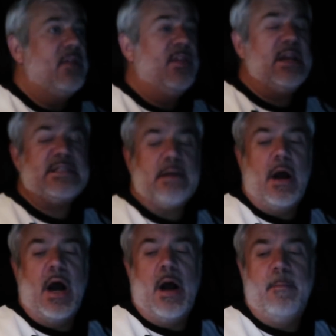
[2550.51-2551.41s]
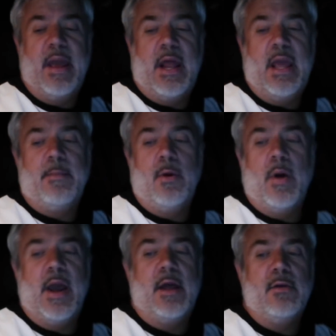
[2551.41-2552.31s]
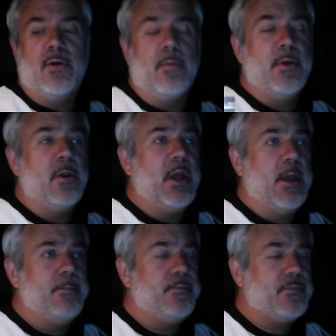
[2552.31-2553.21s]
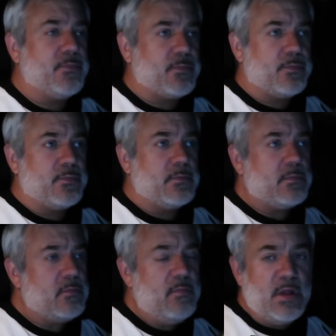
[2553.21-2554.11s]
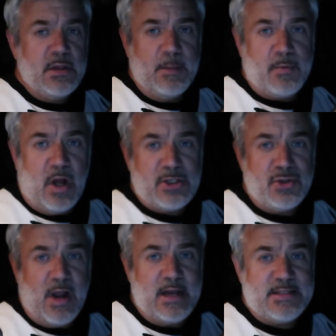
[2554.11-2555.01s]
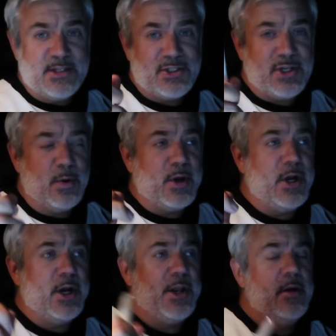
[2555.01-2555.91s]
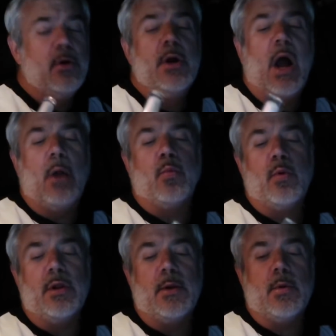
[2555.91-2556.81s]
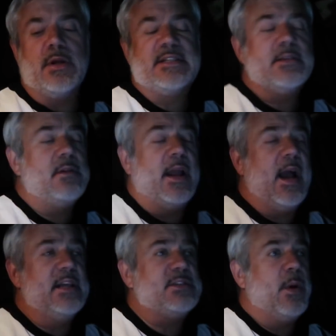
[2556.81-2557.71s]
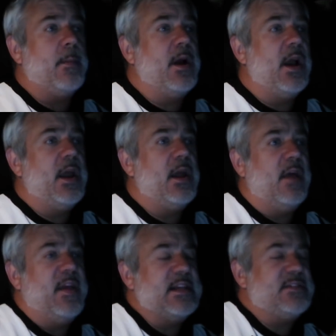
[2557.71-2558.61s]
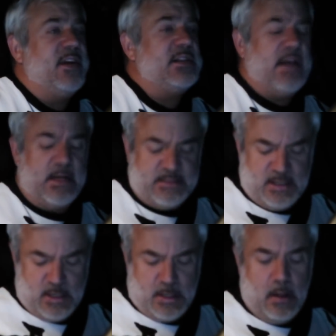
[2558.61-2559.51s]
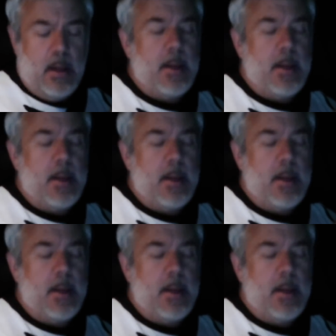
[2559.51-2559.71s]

This uh, Manny MUA Lunar Beauty lip gloss, you guys, is so good. I really, really, like, I swear by it. I think it's fantastic.